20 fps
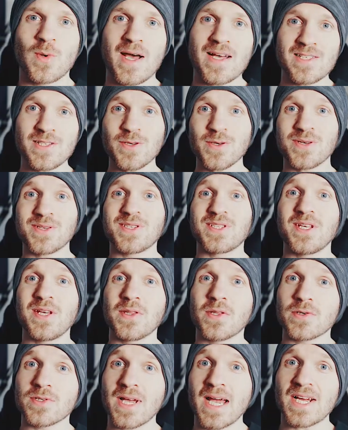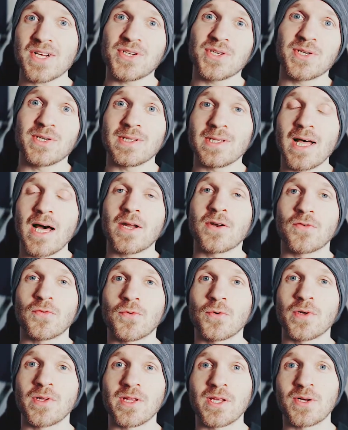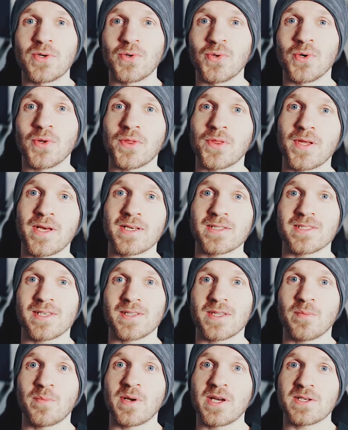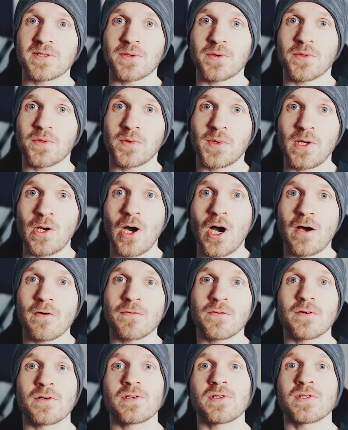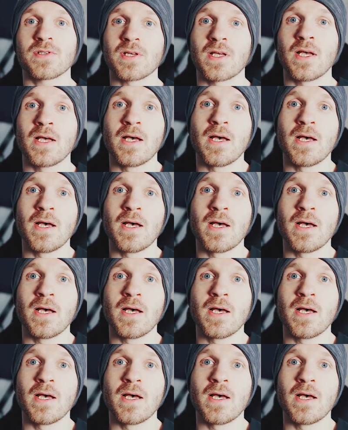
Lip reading: as you can see, there's actually a lot of really cool things that the Pixel 3 offers.